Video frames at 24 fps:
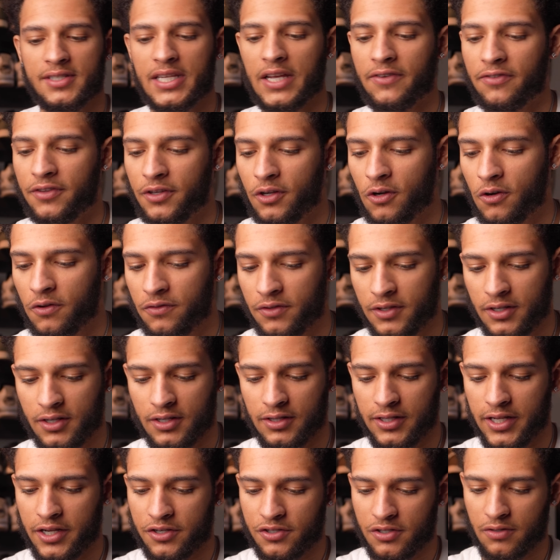definitely going in the
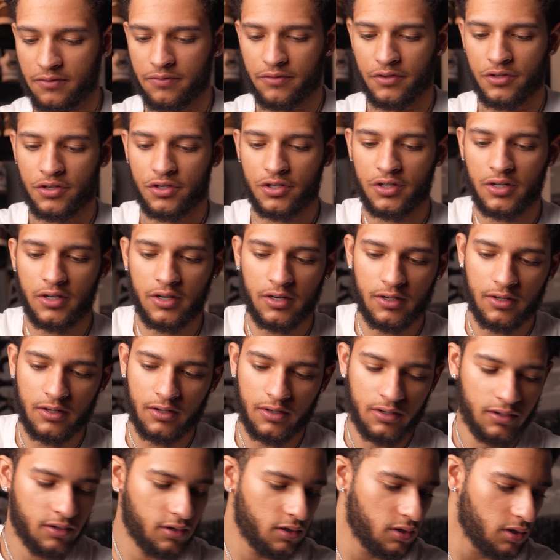collection for sure.
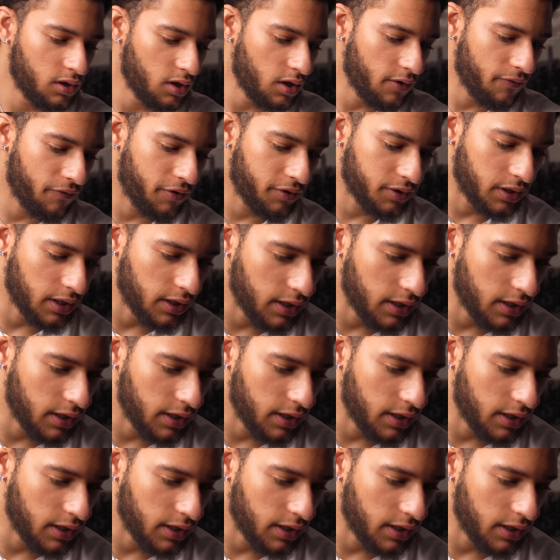For the